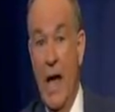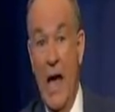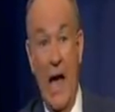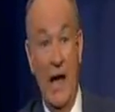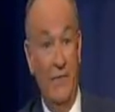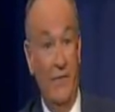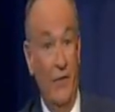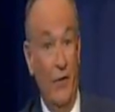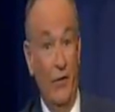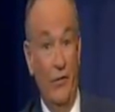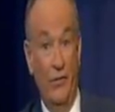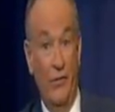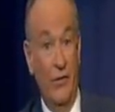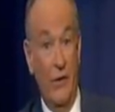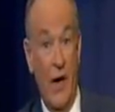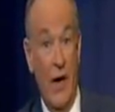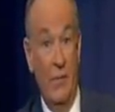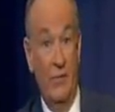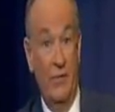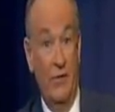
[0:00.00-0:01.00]
At first, the
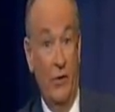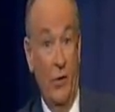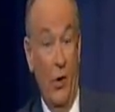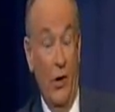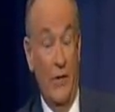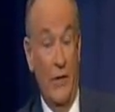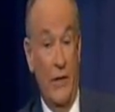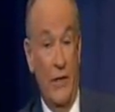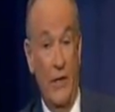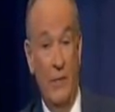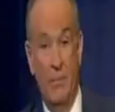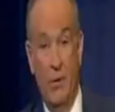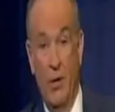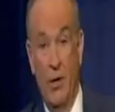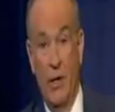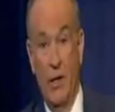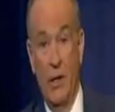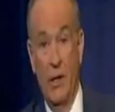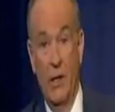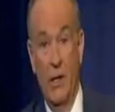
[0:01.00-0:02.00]
Times ignored the Tea
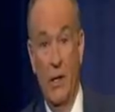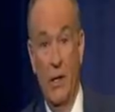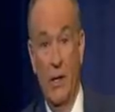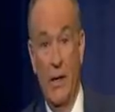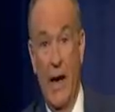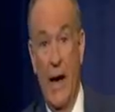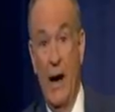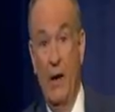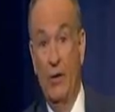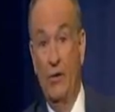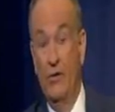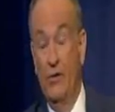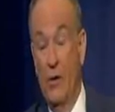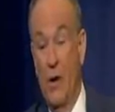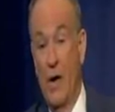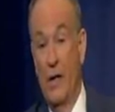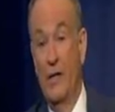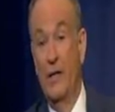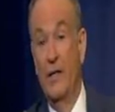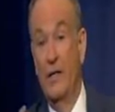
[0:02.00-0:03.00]
Party. Now it's
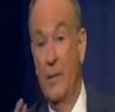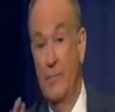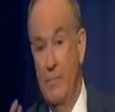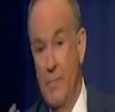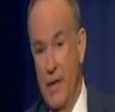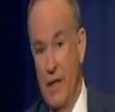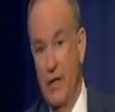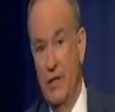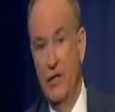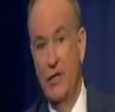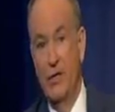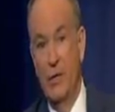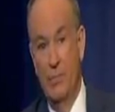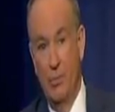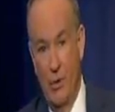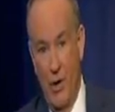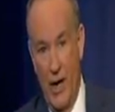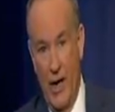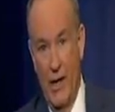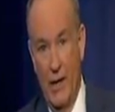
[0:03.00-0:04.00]
trying to diminish the
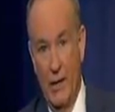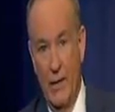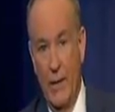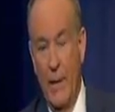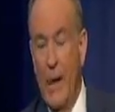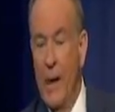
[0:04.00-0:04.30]
brand.